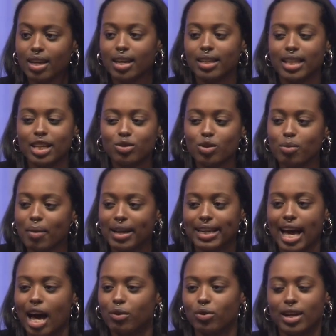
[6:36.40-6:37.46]
Things with my
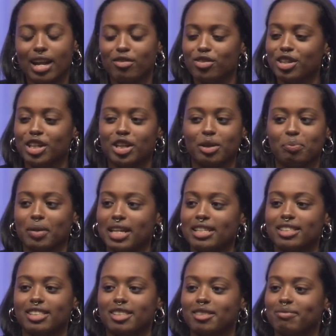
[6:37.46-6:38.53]
dad were never in a good
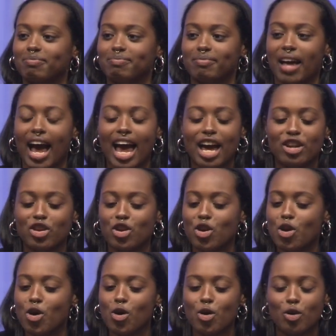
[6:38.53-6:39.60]
place. I had
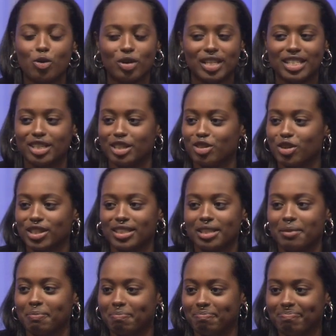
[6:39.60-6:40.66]
no reason to trust
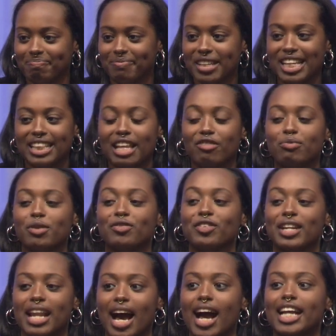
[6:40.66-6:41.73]
him. He had left me for
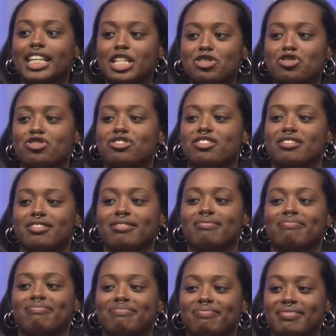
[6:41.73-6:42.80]
9 years,
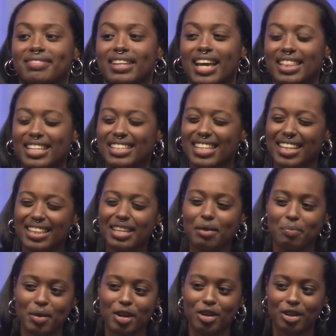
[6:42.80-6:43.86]
and then suddenly
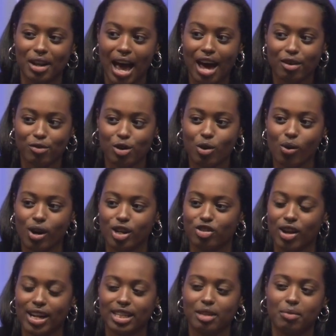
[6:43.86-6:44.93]
appeared out of nowhere
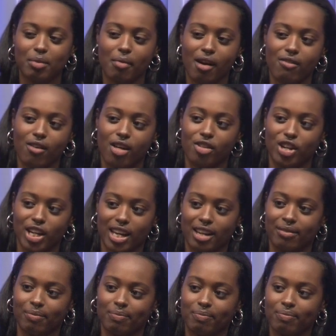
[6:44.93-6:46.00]
trying to be my father again.